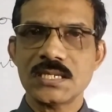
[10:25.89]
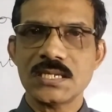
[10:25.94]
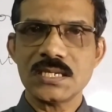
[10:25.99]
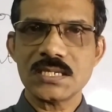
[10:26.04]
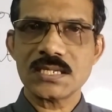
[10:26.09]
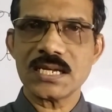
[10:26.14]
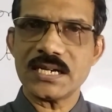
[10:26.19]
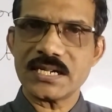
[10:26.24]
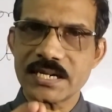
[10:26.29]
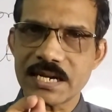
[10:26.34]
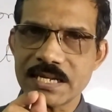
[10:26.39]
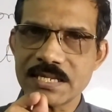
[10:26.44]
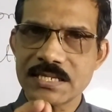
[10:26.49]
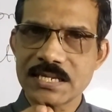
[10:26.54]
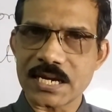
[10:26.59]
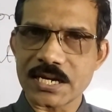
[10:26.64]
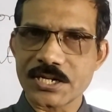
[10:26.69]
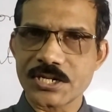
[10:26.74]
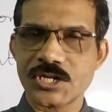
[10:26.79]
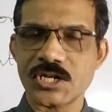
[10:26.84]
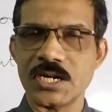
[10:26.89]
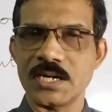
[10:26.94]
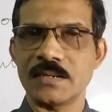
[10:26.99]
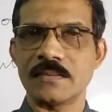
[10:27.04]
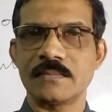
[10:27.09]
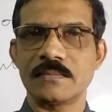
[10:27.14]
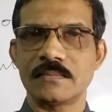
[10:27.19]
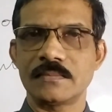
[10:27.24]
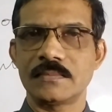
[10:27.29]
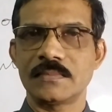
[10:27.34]
is a transaction.
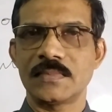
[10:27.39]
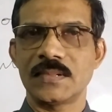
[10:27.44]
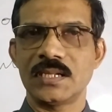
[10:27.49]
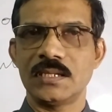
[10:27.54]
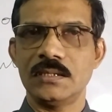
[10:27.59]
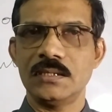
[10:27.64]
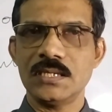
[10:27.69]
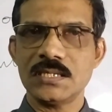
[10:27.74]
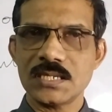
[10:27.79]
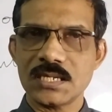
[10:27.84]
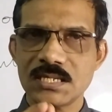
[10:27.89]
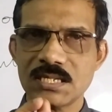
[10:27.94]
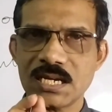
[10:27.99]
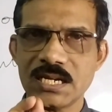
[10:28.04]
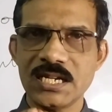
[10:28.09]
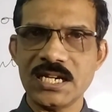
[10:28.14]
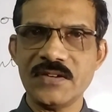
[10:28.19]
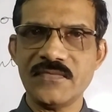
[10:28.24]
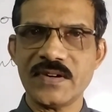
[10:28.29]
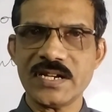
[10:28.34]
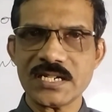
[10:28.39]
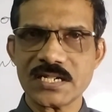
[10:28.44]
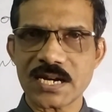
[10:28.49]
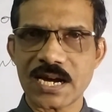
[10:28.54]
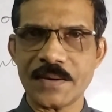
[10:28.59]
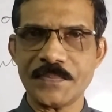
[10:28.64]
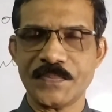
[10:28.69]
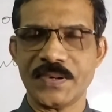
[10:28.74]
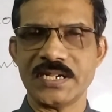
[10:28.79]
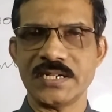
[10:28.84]
This is an event
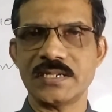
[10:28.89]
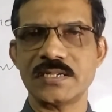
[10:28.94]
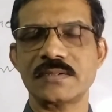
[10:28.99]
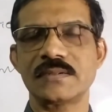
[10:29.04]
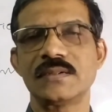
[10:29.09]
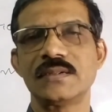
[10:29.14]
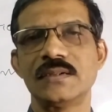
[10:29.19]
happened.